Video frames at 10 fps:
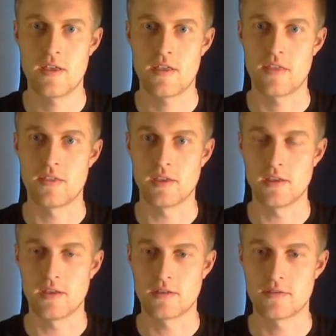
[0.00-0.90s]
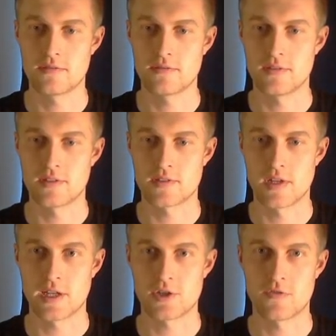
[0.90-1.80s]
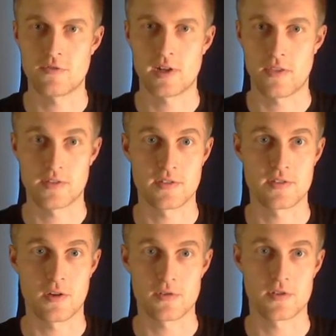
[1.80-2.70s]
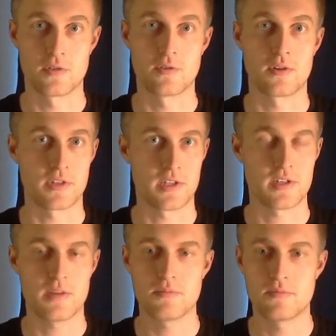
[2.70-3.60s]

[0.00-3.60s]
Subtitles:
the installation file. This is also on GitHub,